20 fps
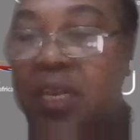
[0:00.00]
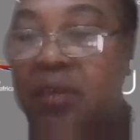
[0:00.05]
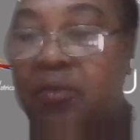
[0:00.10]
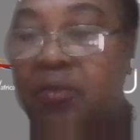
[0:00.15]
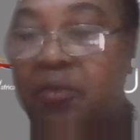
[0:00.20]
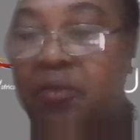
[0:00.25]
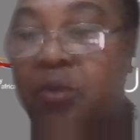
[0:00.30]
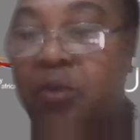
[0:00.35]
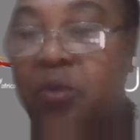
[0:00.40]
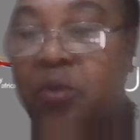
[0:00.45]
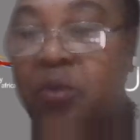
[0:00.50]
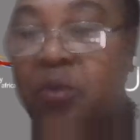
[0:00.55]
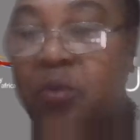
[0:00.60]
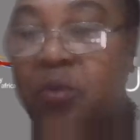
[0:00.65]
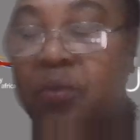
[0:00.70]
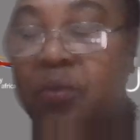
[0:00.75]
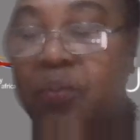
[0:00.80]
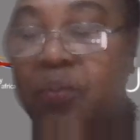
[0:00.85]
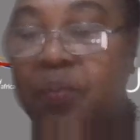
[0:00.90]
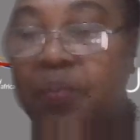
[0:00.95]
review
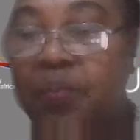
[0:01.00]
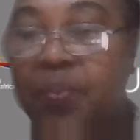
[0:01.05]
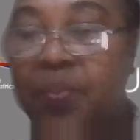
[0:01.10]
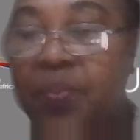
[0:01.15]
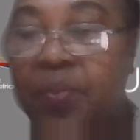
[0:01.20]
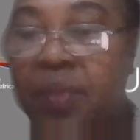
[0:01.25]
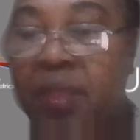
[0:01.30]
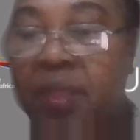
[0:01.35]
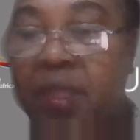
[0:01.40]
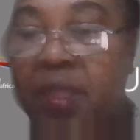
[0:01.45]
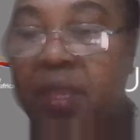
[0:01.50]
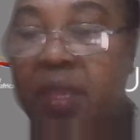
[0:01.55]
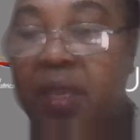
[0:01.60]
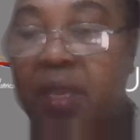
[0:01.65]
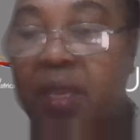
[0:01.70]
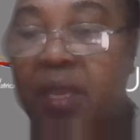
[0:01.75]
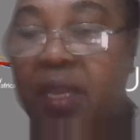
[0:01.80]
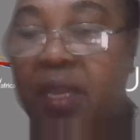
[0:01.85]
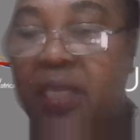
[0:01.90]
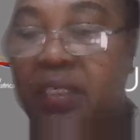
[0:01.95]

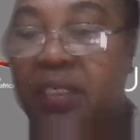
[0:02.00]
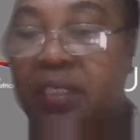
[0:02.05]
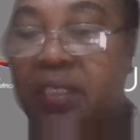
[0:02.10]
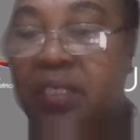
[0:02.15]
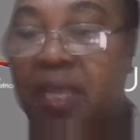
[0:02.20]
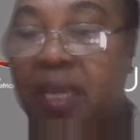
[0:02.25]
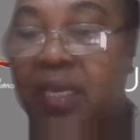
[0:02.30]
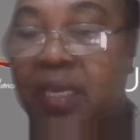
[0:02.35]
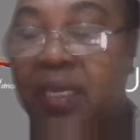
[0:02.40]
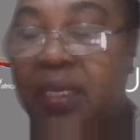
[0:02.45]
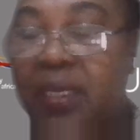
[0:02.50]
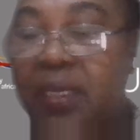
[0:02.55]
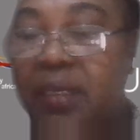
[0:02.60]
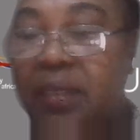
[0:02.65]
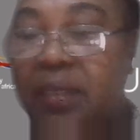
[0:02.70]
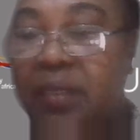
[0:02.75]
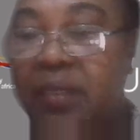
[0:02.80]
in a study?